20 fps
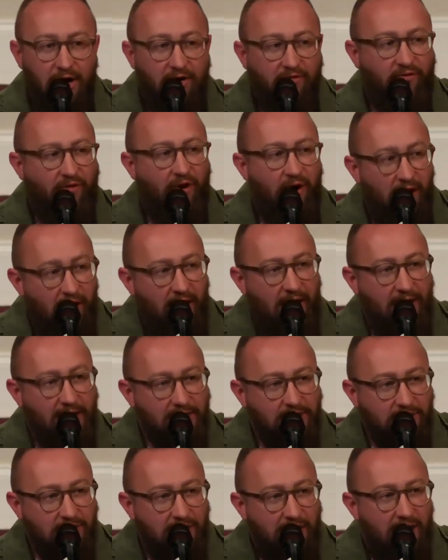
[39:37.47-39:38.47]
for
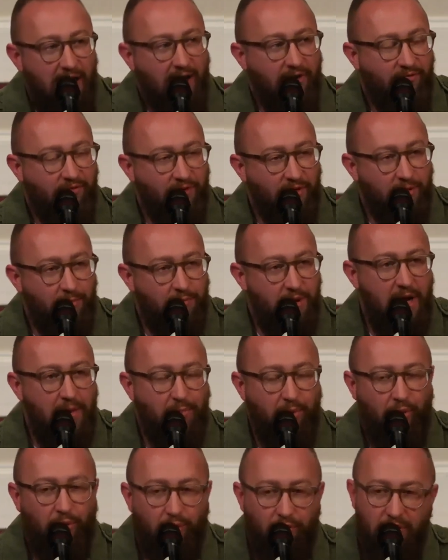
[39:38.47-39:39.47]
us and for the
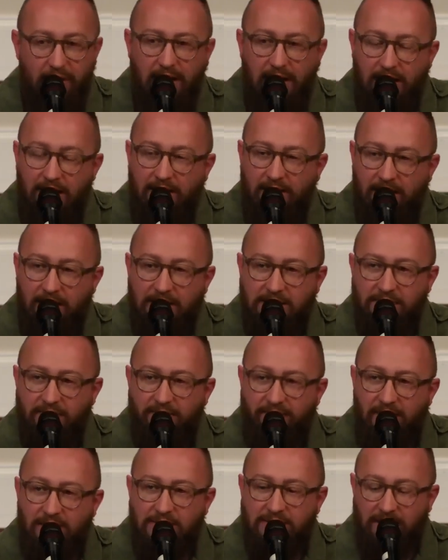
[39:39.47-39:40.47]
people reading this
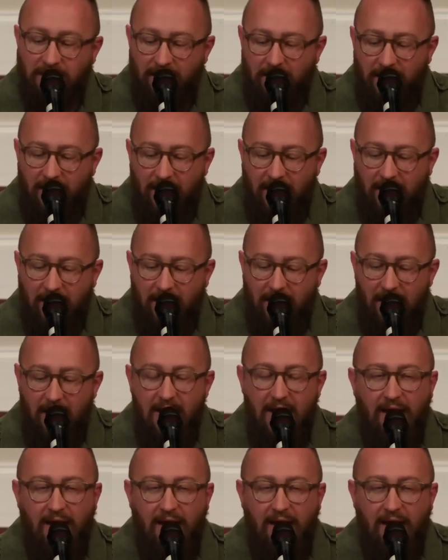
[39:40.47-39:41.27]
of Thessalonica,